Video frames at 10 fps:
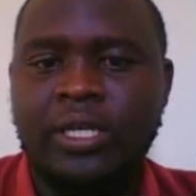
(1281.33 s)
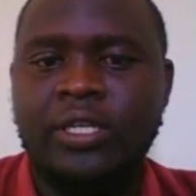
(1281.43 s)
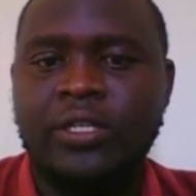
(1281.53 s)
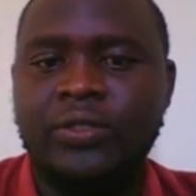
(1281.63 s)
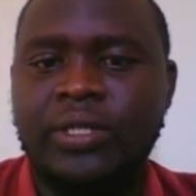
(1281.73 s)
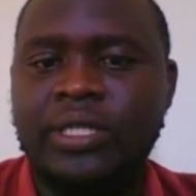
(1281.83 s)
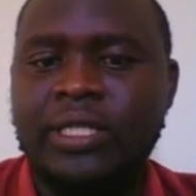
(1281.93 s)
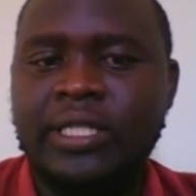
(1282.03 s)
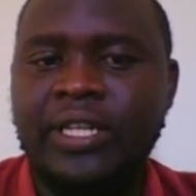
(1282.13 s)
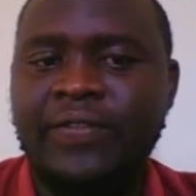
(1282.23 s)
So
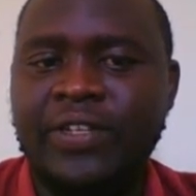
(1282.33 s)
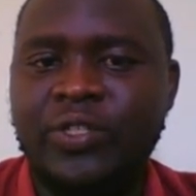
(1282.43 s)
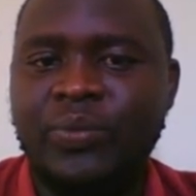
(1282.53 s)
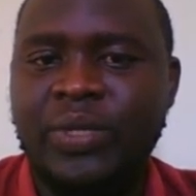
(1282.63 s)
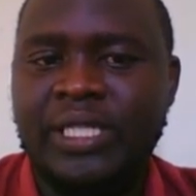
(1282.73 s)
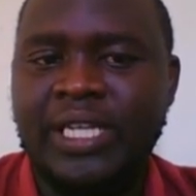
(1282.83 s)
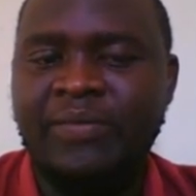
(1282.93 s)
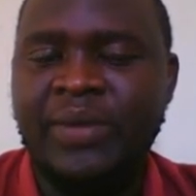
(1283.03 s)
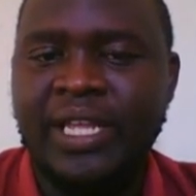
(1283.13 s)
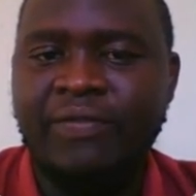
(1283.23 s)
these investments
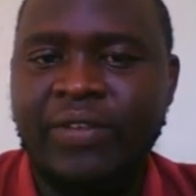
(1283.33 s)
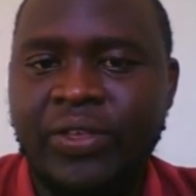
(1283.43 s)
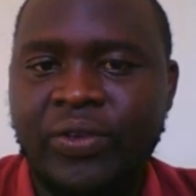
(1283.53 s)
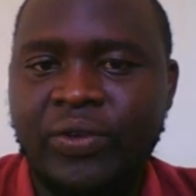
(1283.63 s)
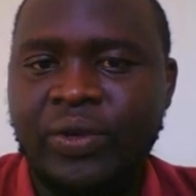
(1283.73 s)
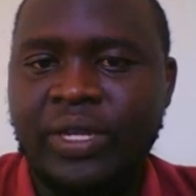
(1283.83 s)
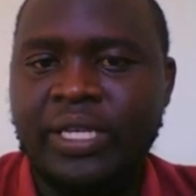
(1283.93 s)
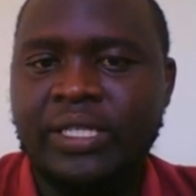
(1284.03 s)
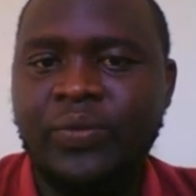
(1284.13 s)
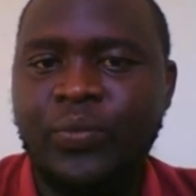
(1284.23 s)
I've been giving you
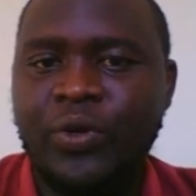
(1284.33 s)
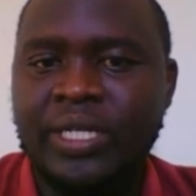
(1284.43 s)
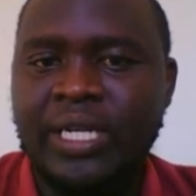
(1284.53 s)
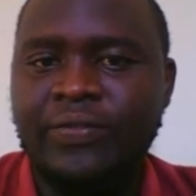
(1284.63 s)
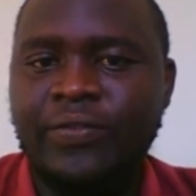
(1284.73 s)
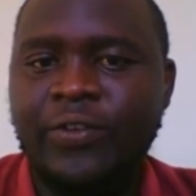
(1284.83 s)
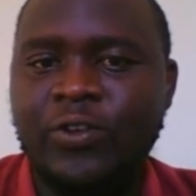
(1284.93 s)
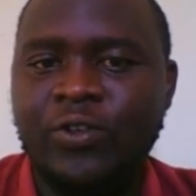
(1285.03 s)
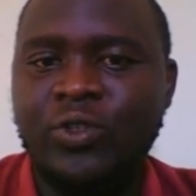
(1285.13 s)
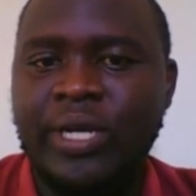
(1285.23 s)
is important for
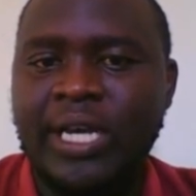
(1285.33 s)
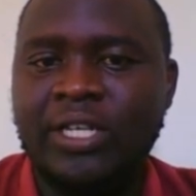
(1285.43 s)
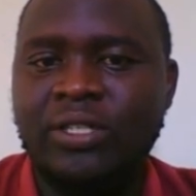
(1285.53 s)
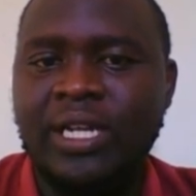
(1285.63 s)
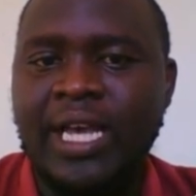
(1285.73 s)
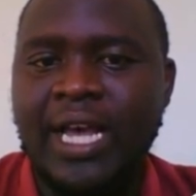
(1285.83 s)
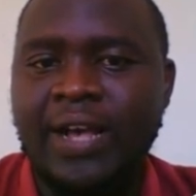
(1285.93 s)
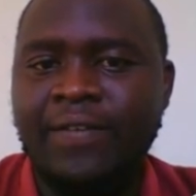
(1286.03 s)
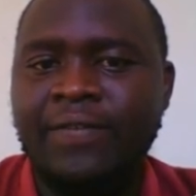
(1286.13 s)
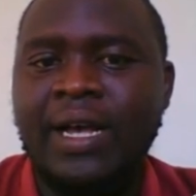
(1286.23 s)
you to actually
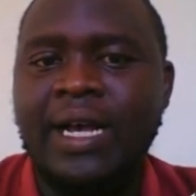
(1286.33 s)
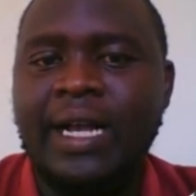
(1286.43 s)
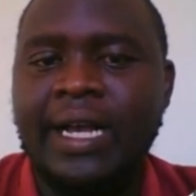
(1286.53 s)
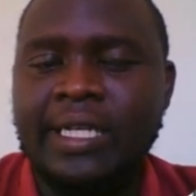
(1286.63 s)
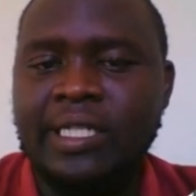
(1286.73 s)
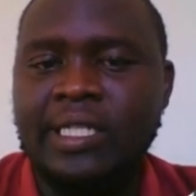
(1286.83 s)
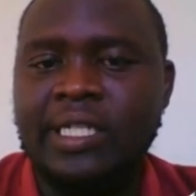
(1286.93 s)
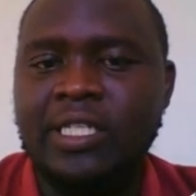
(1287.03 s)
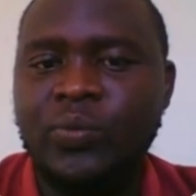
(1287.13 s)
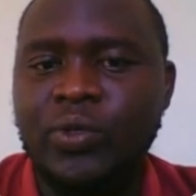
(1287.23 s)
have a cash
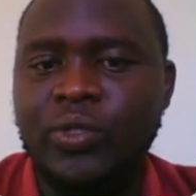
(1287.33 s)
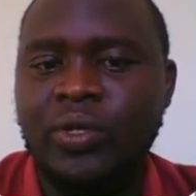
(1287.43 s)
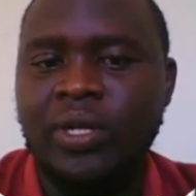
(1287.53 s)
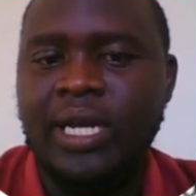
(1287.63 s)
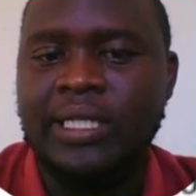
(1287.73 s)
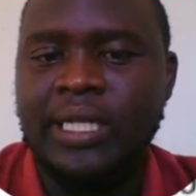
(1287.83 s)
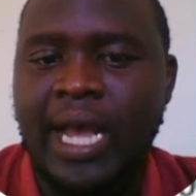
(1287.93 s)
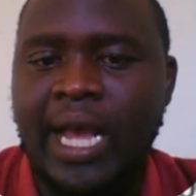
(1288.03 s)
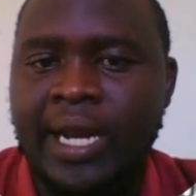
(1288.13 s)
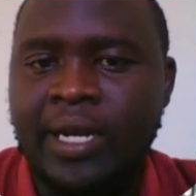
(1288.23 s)
disposal at
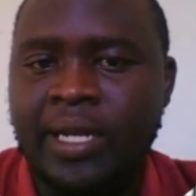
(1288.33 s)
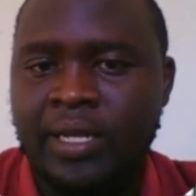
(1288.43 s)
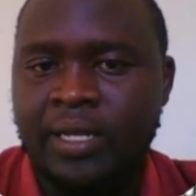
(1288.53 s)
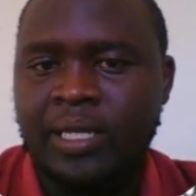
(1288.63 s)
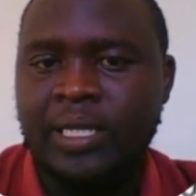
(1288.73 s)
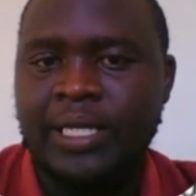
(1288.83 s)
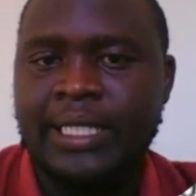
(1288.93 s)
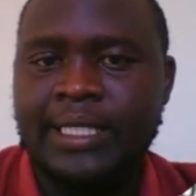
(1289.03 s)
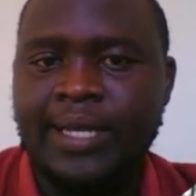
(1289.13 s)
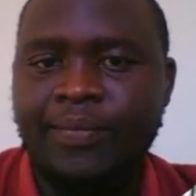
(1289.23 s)
hand,
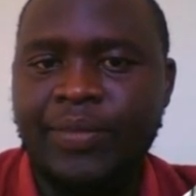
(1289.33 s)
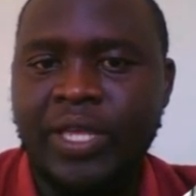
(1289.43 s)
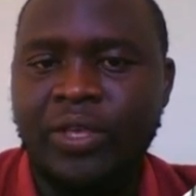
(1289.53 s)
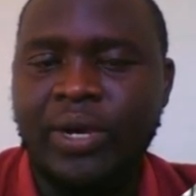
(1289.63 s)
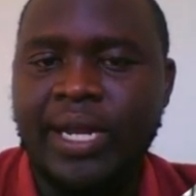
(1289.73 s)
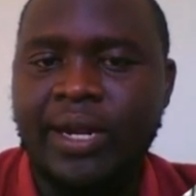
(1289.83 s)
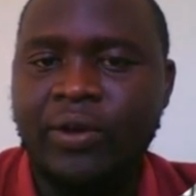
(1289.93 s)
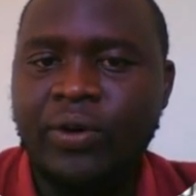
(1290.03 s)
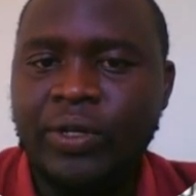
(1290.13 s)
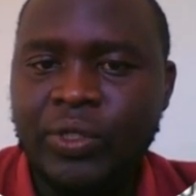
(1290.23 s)
something you can
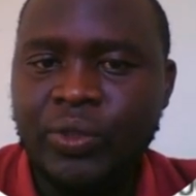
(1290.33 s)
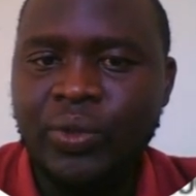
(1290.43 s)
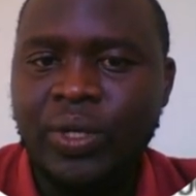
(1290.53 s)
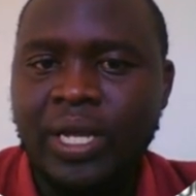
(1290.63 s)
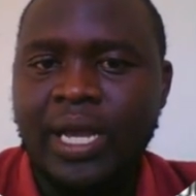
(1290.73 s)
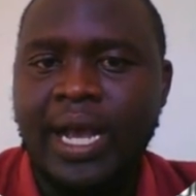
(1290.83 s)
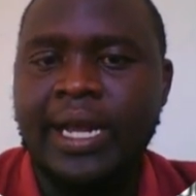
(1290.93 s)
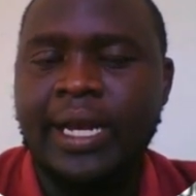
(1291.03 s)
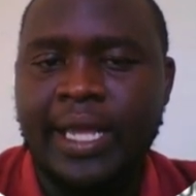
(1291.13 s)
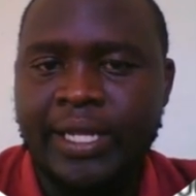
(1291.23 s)
go to
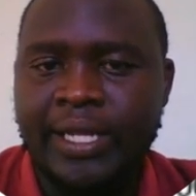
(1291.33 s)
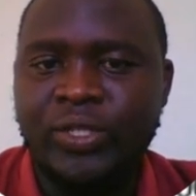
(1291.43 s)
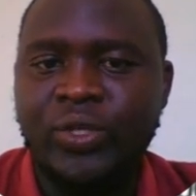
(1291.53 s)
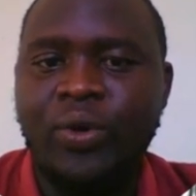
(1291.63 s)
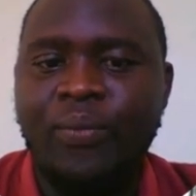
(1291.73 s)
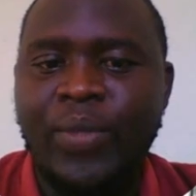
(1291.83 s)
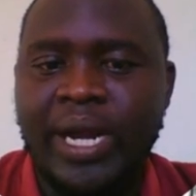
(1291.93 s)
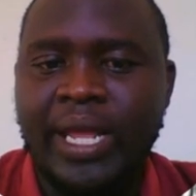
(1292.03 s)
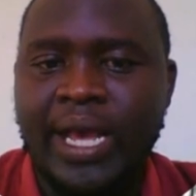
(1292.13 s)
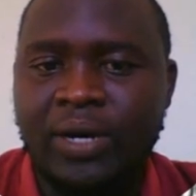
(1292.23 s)
and get your
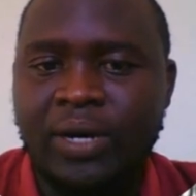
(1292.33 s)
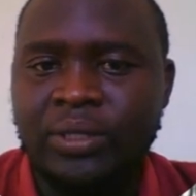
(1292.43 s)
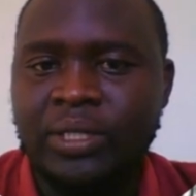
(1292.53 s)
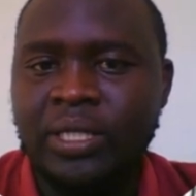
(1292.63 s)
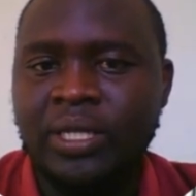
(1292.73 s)
money out